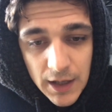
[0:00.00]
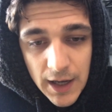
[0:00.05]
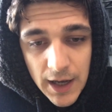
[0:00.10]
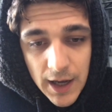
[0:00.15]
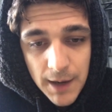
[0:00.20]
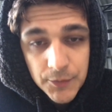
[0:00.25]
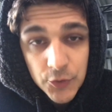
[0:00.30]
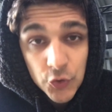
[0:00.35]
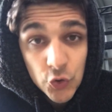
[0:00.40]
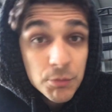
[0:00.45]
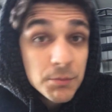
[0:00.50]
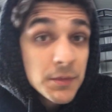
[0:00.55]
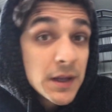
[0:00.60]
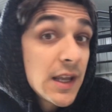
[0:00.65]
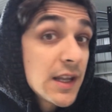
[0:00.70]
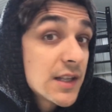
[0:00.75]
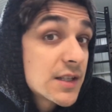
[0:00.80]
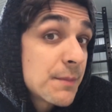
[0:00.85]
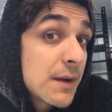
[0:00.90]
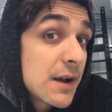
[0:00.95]
Um, to
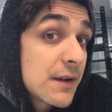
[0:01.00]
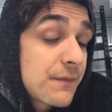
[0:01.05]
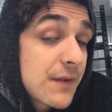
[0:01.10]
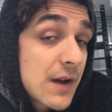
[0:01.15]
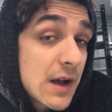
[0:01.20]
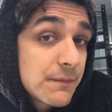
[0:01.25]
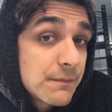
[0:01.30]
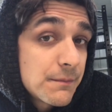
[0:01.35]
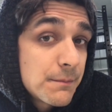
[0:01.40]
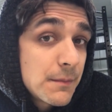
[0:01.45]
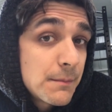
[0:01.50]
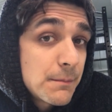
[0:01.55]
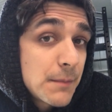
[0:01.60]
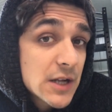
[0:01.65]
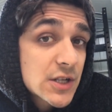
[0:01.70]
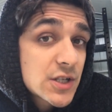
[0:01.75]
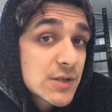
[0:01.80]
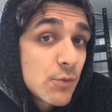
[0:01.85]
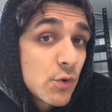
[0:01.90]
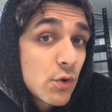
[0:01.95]
me, it's
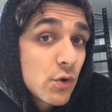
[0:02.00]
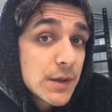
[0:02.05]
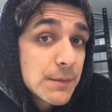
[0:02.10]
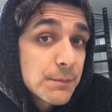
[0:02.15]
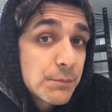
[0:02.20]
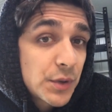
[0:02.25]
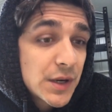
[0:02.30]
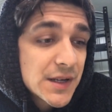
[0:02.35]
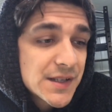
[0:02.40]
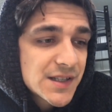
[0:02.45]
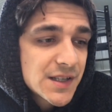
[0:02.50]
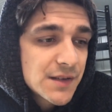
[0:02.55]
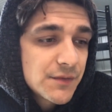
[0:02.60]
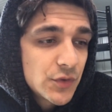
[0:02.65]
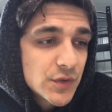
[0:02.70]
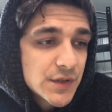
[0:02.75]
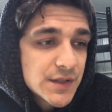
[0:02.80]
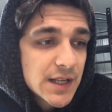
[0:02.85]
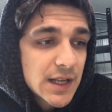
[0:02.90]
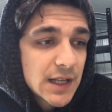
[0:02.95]
much more
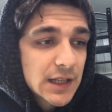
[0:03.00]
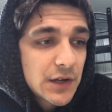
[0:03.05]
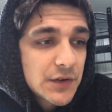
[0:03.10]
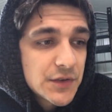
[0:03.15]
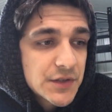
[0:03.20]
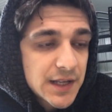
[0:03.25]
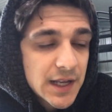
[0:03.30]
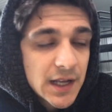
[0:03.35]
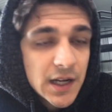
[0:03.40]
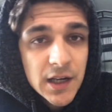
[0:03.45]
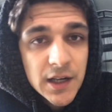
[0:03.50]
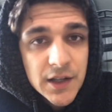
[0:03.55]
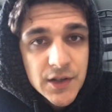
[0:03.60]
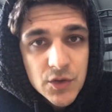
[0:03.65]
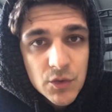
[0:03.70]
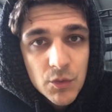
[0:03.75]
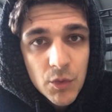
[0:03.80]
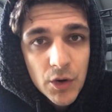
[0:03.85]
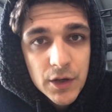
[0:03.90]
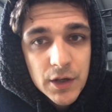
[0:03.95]
impressive to see Clarence Kennedy
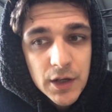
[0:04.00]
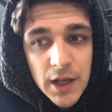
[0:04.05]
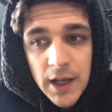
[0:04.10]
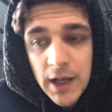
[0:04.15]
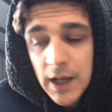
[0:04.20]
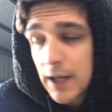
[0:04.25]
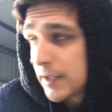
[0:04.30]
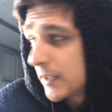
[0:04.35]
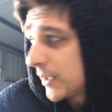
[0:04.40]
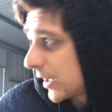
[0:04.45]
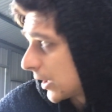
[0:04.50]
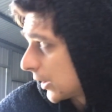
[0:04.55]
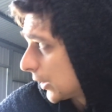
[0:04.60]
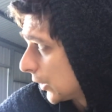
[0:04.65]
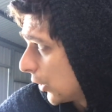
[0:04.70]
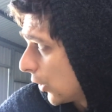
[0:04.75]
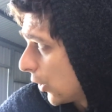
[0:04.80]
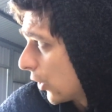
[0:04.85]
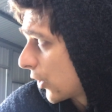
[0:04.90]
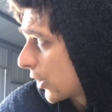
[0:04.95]
squat than a
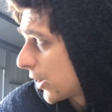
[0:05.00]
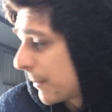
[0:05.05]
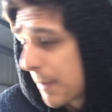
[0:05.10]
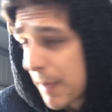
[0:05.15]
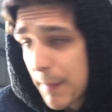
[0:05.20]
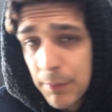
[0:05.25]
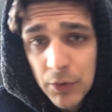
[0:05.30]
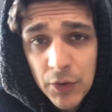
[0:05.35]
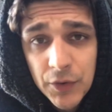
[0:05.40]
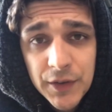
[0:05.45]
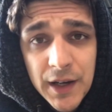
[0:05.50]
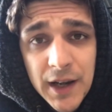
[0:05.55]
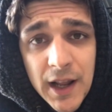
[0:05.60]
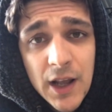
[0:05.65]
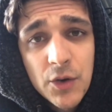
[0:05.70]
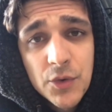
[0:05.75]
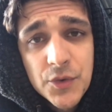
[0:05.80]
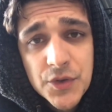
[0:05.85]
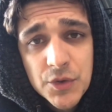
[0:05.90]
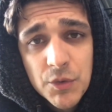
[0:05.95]
lot of the people on the
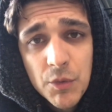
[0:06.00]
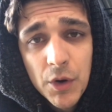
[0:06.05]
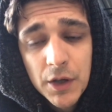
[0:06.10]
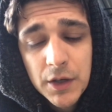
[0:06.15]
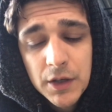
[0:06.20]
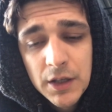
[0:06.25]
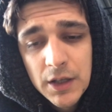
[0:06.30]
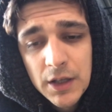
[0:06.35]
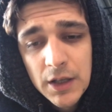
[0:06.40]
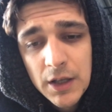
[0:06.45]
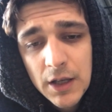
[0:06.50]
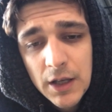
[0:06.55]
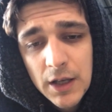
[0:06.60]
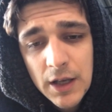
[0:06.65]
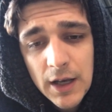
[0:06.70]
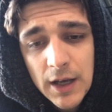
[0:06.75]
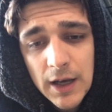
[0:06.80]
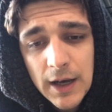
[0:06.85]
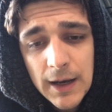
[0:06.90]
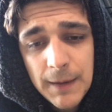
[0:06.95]
net who squat.
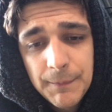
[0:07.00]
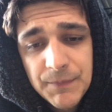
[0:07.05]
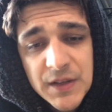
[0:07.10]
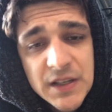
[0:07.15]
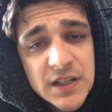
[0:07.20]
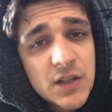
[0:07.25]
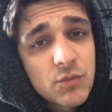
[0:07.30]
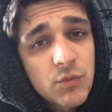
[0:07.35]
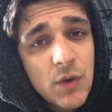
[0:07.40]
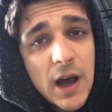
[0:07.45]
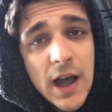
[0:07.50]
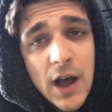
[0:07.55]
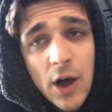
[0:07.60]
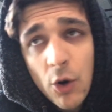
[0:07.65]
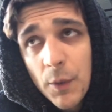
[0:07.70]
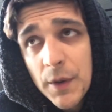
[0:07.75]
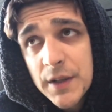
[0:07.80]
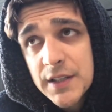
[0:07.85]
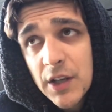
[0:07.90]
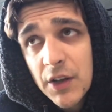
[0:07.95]
Um, this is why I
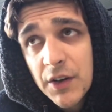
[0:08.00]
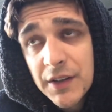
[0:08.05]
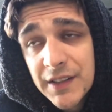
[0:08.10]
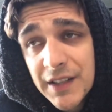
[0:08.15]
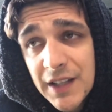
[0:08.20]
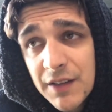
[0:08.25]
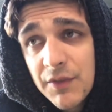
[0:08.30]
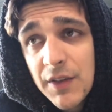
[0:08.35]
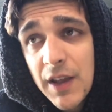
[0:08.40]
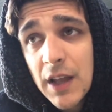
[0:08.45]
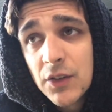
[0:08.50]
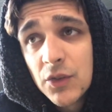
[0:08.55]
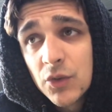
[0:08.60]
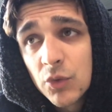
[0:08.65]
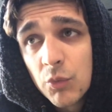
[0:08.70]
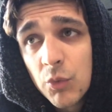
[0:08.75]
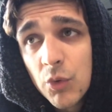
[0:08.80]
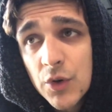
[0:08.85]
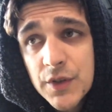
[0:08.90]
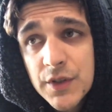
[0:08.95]
always kind of deviate
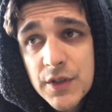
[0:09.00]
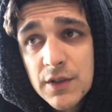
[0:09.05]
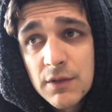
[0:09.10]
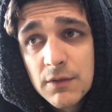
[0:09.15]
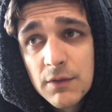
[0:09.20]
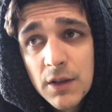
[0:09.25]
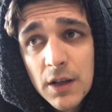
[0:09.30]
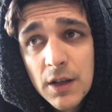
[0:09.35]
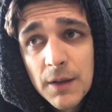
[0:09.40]
towards,